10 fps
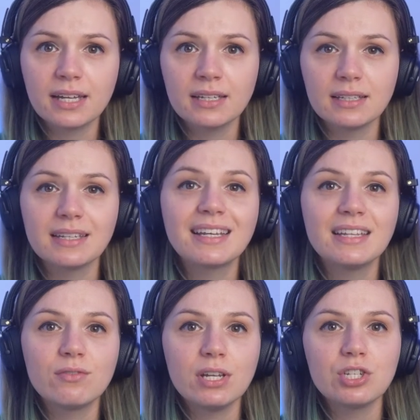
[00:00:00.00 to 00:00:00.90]
that can
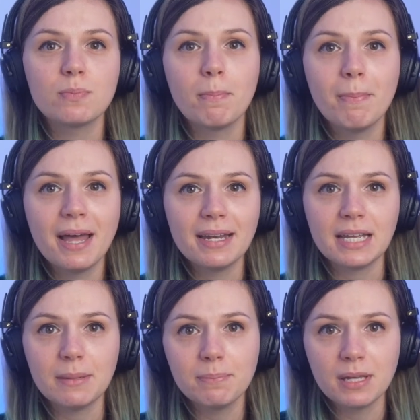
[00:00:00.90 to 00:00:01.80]
reach
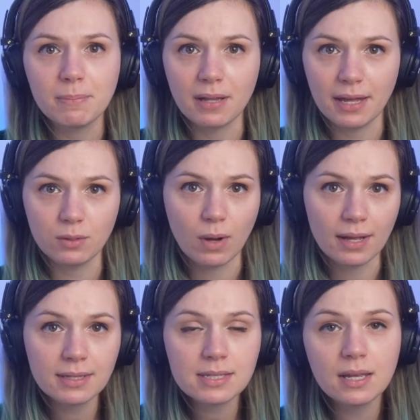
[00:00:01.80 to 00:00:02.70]
many people at
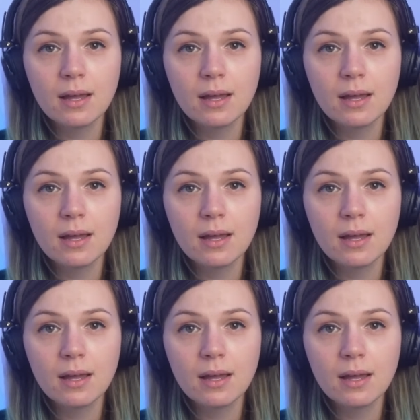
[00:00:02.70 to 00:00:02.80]
once.